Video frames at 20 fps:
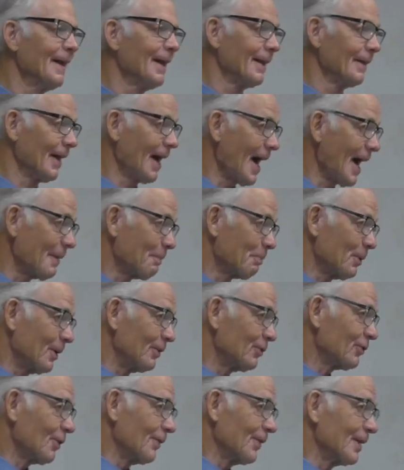And the high
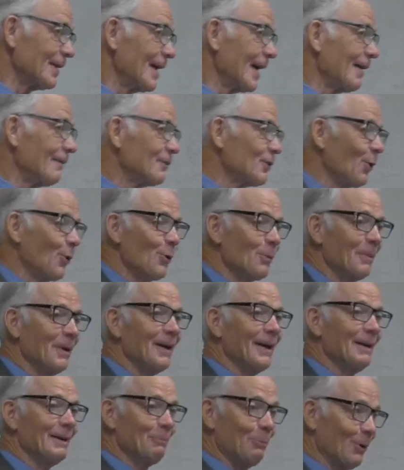priest on the Day of
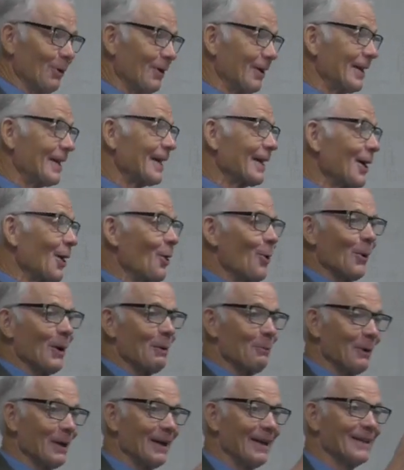Atonement, where did he go?
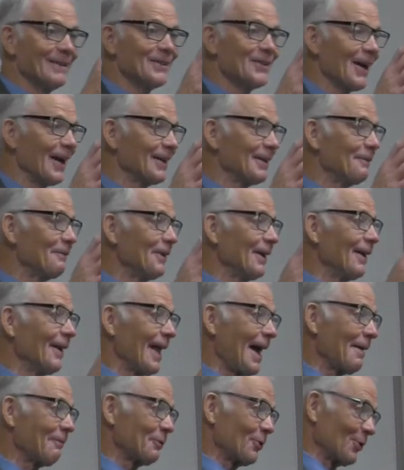He went inside the veil
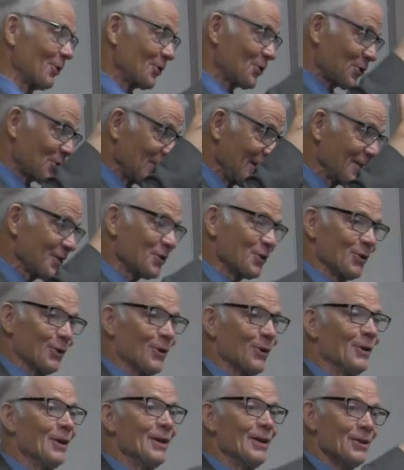after the
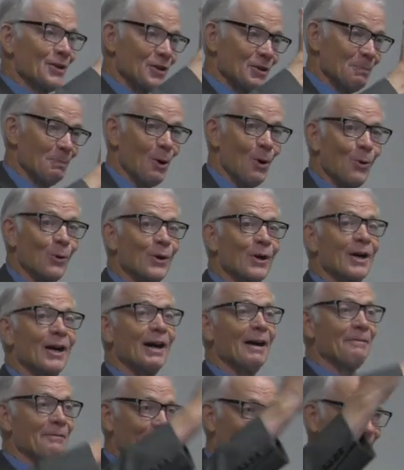censer smoke
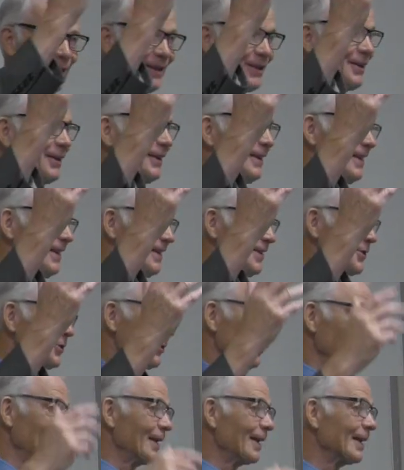covered it
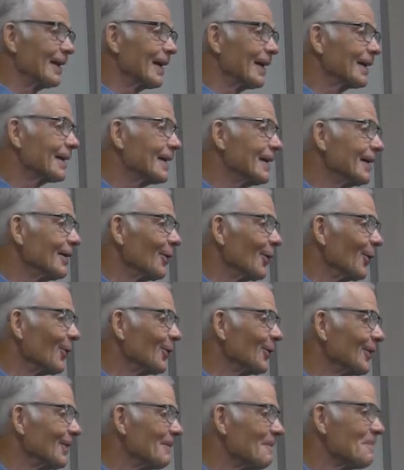so he didn't get
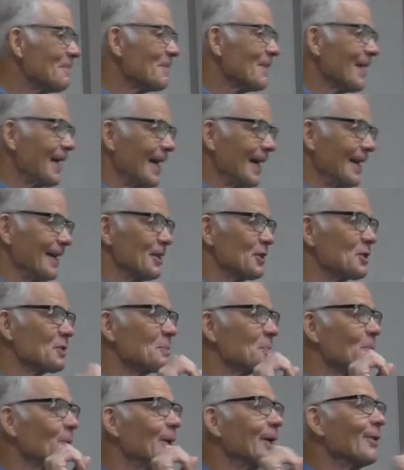killed. And he
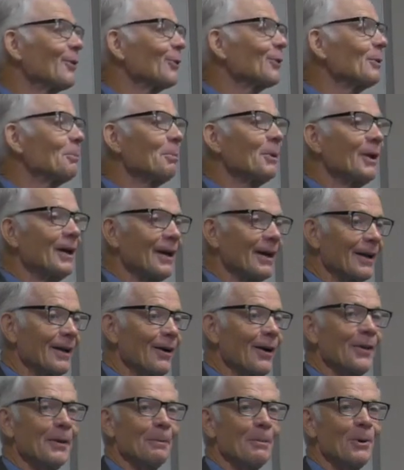sprinkled the blood
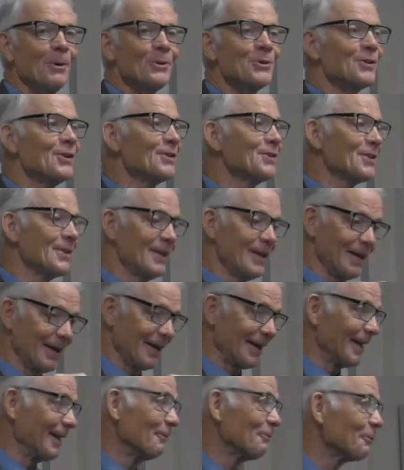on the mercy seat
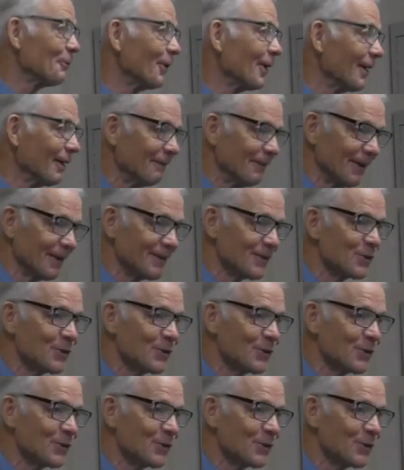and in front of it.